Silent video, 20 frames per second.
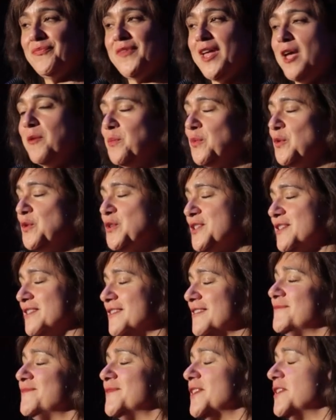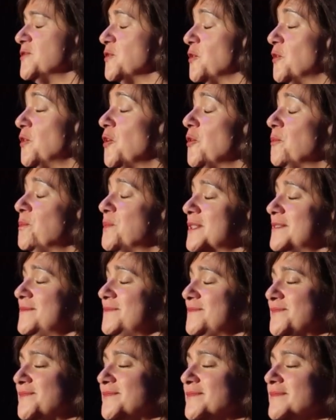I pushed the door open
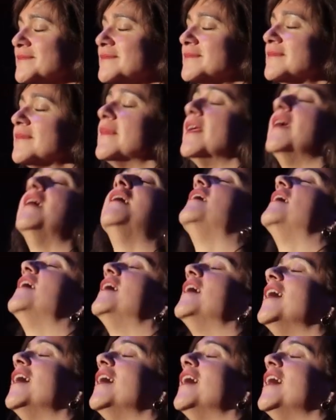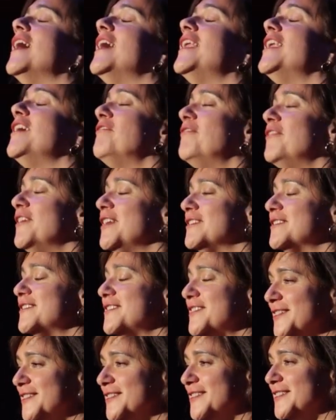and I felt
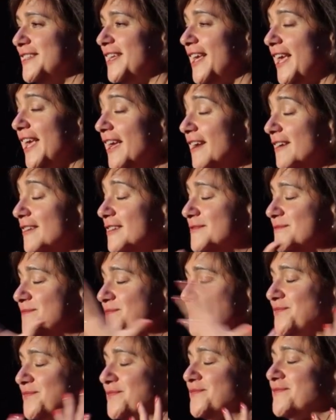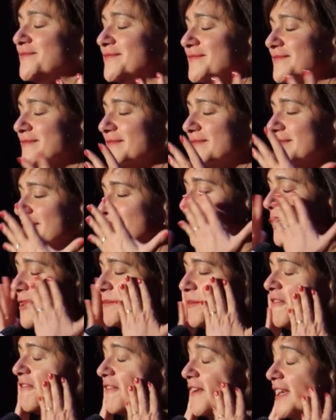the air in
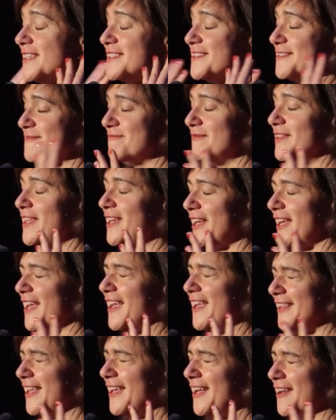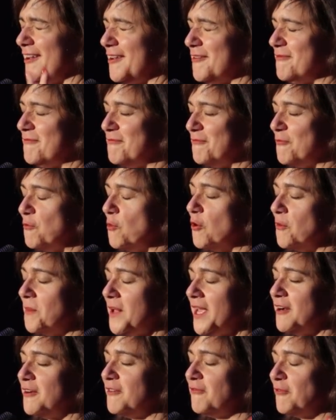my face, the warm
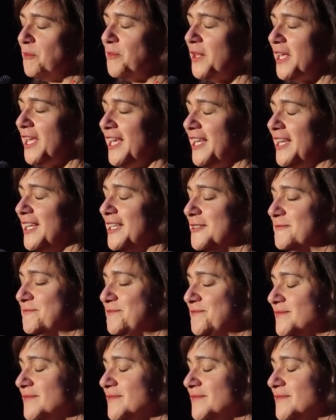air from the heating.